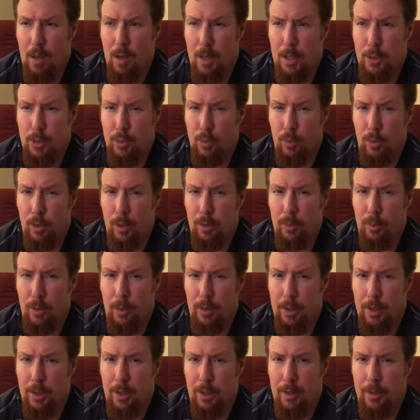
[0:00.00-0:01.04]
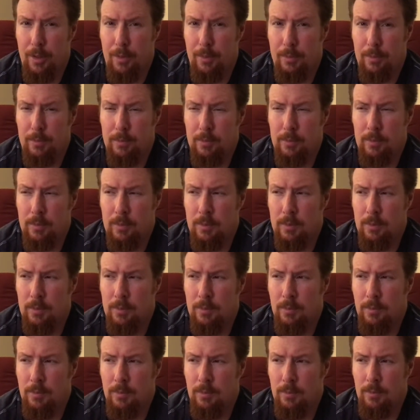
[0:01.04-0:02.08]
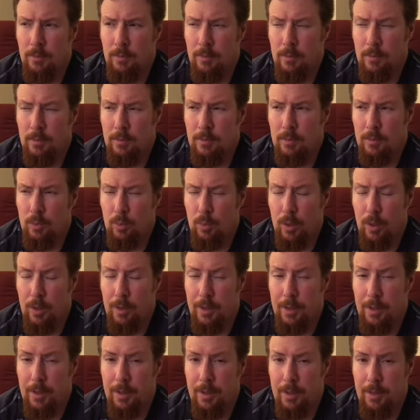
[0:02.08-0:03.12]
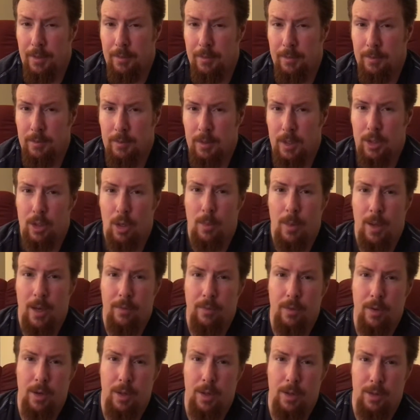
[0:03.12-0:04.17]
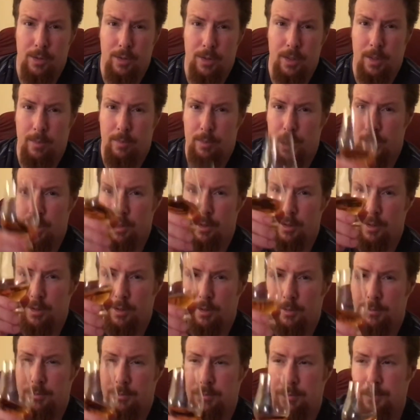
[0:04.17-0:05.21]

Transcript: It's really, really good. Really good. Let's go back for another sip. Cheers.